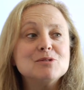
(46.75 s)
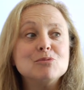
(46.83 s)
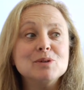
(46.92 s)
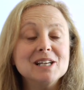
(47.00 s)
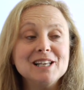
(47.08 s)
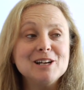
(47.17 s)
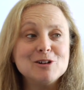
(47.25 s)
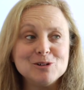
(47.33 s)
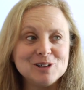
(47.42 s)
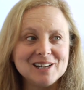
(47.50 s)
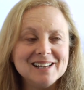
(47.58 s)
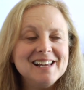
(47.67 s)
is really
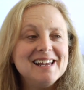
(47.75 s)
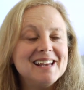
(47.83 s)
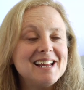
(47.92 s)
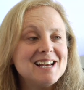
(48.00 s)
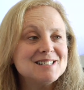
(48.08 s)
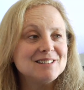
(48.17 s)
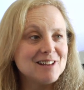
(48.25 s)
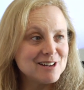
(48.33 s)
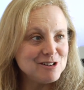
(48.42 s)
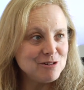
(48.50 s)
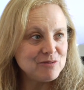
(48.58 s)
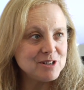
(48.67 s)
cool. It has a lot
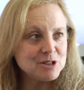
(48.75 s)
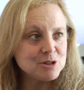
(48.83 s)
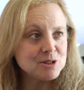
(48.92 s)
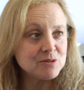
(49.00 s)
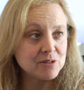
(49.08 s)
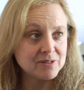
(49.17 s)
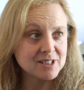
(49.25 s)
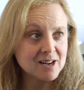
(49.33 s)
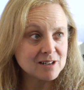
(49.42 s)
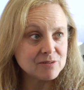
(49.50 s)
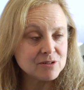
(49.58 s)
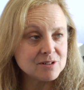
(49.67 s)
of new features for
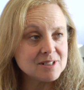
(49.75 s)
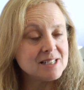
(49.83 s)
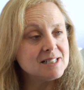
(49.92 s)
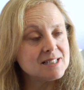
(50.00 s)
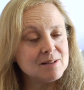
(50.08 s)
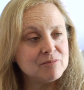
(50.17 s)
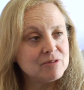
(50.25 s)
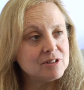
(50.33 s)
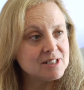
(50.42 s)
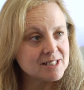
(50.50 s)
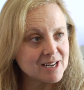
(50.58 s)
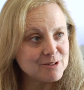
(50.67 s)
photographers and some for
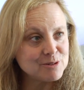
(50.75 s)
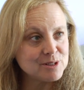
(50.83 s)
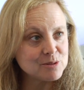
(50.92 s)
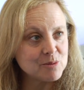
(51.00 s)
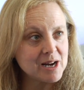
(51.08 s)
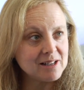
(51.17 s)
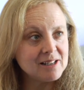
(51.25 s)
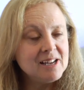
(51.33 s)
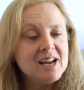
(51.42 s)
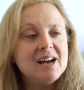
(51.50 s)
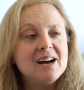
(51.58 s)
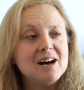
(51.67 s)
designers as well.
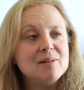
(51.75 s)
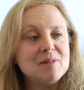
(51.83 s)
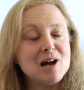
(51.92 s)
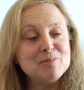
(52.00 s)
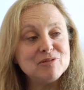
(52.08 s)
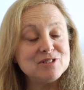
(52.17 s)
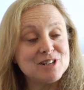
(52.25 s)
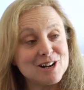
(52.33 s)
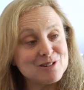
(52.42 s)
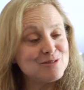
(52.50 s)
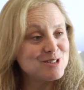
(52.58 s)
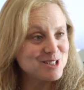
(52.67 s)
I'm a
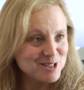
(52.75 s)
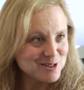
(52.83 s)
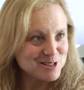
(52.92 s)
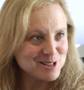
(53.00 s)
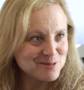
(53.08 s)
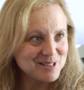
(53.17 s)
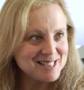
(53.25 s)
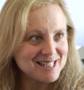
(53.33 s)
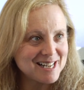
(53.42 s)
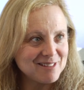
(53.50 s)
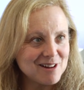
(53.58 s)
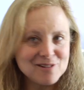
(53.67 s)
photographer, so those are the ones that
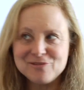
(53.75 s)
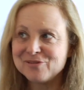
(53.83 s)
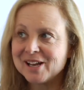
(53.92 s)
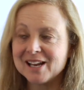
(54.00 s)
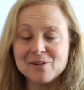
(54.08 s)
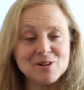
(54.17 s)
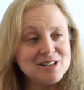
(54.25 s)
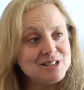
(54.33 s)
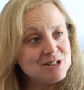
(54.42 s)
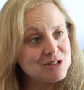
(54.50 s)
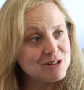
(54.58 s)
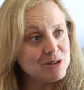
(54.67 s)
I love, and I wanted
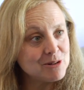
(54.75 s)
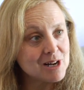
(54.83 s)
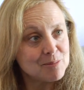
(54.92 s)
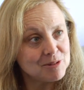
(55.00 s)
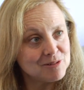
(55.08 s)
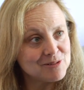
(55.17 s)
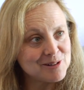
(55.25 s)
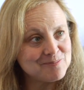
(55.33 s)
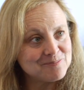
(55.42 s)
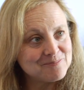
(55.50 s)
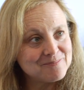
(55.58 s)
to show you a couple of them.